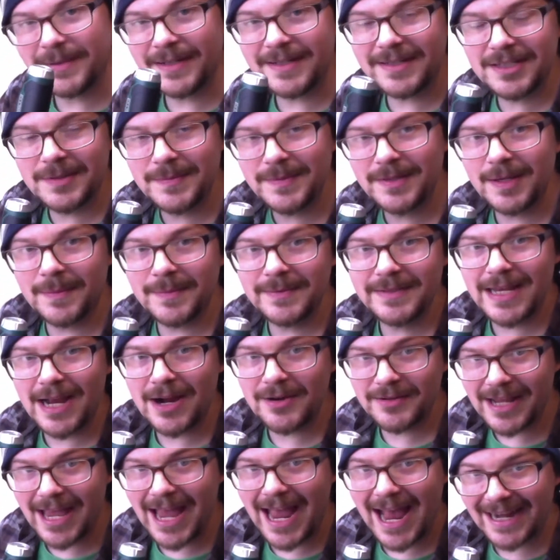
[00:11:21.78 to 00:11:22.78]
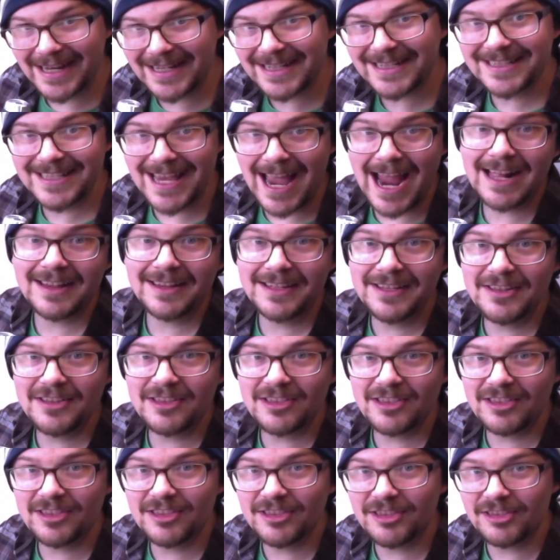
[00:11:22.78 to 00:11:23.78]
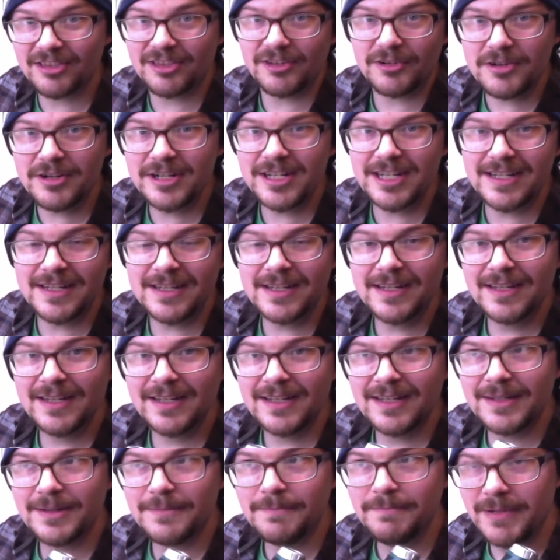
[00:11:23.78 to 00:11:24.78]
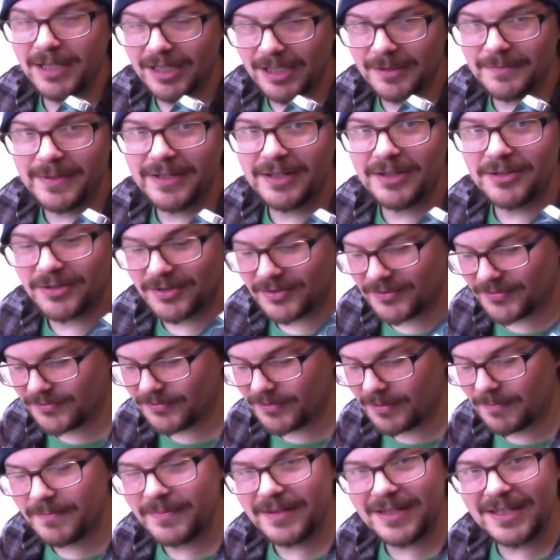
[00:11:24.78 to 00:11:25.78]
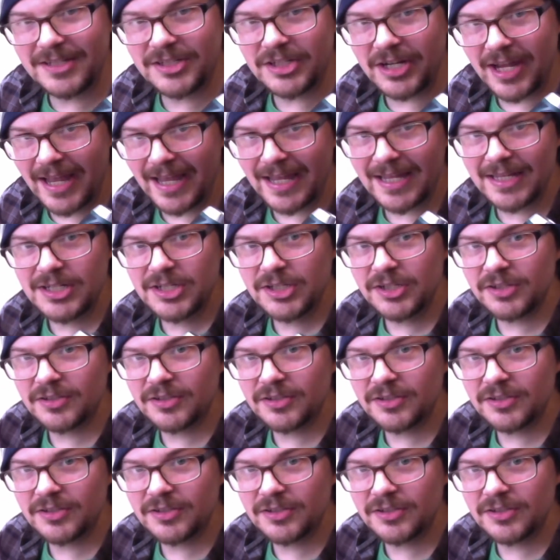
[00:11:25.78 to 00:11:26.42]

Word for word: drill bit to be coming down at exactly 30 millimeters from each